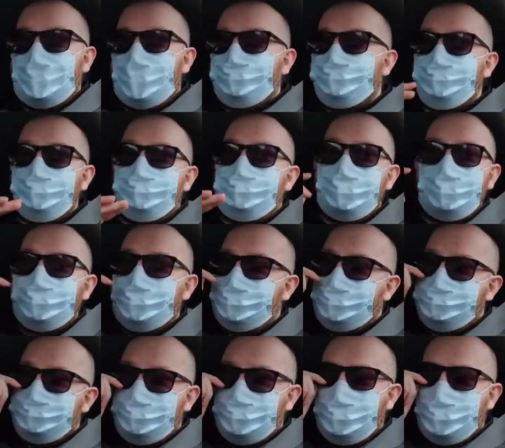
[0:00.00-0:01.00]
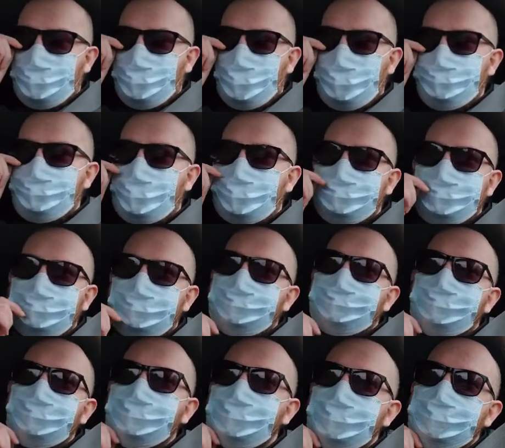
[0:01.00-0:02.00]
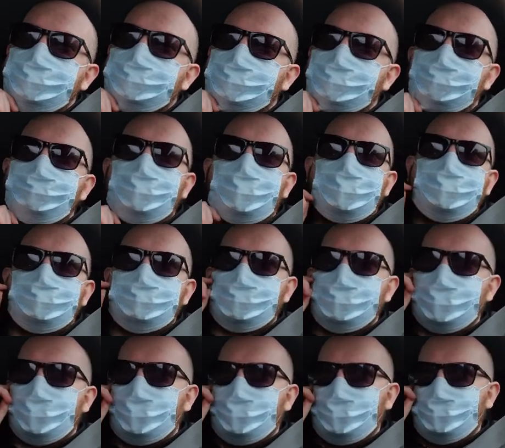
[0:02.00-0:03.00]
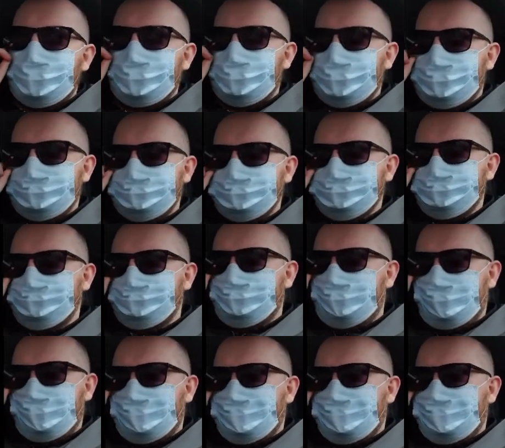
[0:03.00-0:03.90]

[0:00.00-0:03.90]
Haven't been anywhere. All of our deliveries we've managed to get done